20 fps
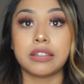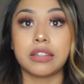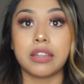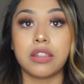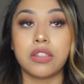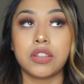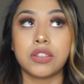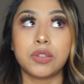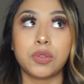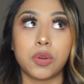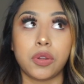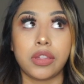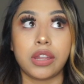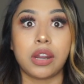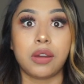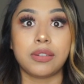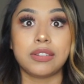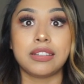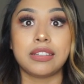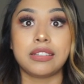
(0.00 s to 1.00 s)
the school that
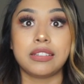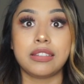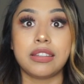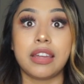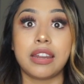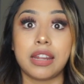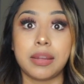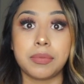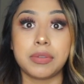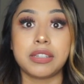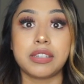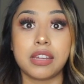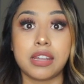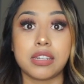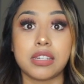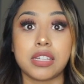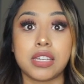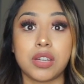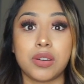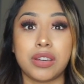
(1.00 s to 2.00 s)
I was, that I'm
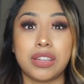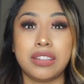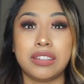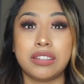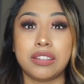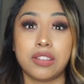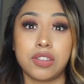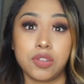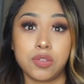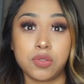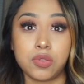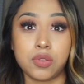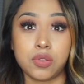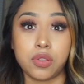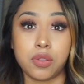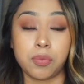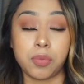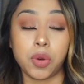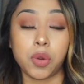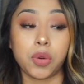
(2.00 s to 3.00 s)
attending is a little,
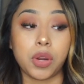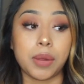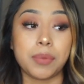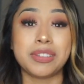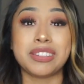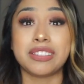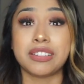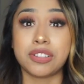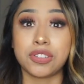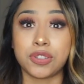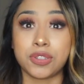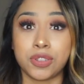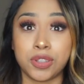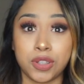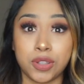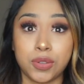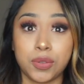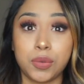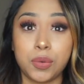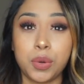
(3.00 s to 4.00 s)
the program is a little
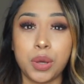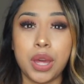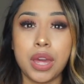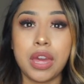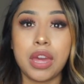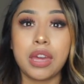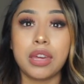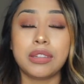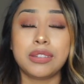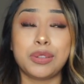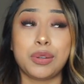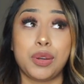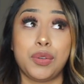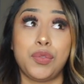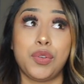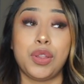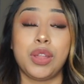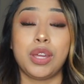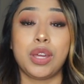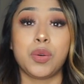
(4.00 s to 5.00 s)
new. So I
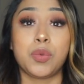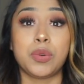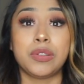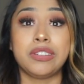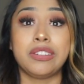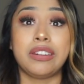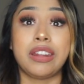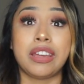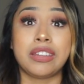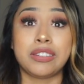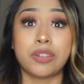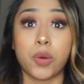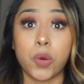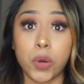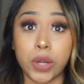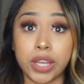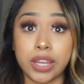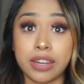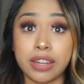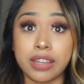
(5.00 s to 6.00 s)
feel like it wasn't as
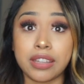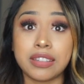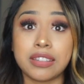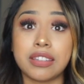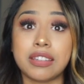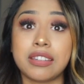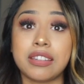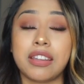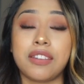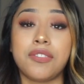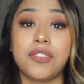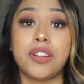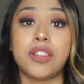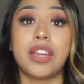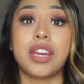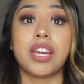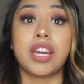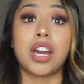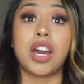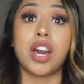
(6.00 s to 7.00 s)
organized as I feel
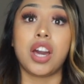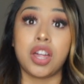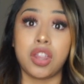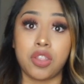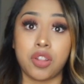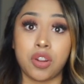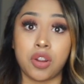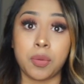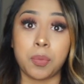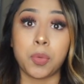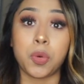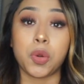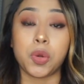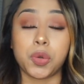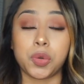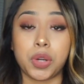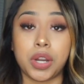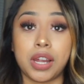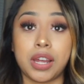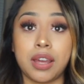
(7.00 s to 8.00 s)
like other
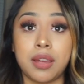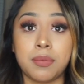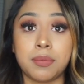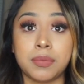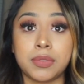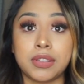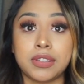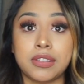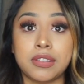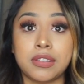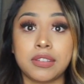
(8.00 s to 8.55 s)
programs